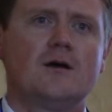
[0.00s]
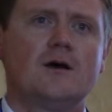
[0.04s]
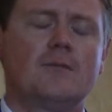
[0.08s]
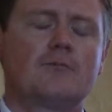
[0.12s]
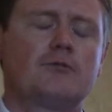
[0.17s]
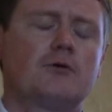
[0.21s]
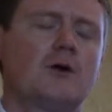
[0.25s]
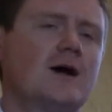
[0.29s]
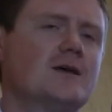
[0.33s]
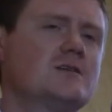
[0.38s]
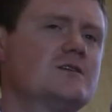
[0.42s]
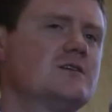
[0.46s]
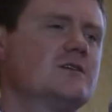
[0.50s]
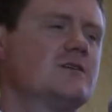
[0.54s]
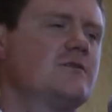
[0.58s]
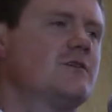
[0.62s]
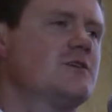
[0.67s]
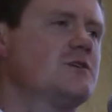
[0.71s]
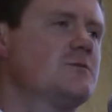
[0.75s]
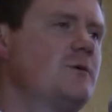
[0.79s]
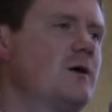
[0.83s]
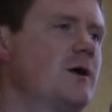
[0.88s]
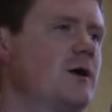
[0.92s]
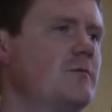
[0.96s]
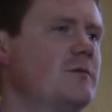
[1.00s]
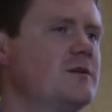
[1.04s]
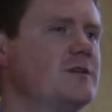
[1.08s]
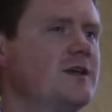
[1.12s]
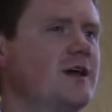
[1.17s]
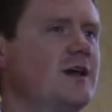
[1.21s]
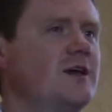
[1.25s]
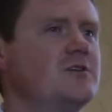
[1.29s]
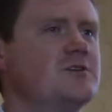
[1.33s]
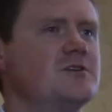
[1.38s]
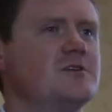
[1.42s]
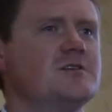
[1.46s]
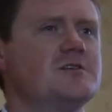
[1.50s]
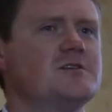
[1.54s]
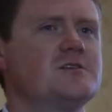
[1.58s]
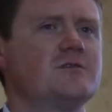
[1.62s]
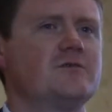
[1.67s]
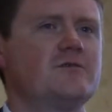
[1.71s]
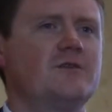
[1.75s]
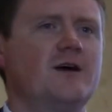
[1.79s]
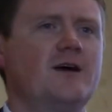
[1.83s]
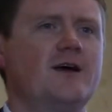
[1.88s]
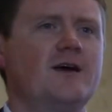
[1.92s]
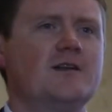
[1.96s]
A process of experimentation is
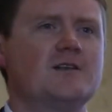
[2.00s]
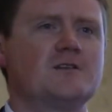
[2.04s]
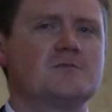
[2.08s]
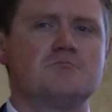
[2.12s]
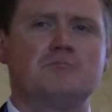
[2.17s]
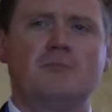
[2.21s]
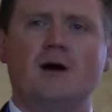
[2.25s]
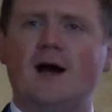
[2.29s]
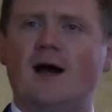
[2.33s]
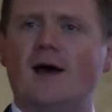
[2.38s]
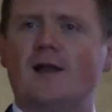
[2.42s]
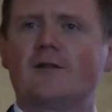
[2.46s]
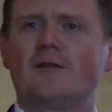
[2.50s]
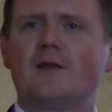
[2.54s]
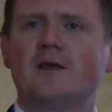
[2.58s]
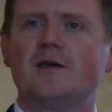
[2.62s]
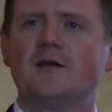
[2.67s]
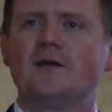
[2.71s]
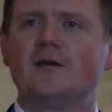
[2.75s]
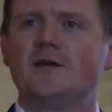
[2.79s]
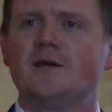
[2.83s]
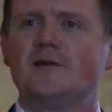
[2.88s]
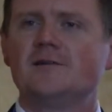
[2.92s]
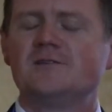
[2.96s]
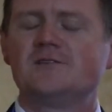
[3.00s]
defined as modeling,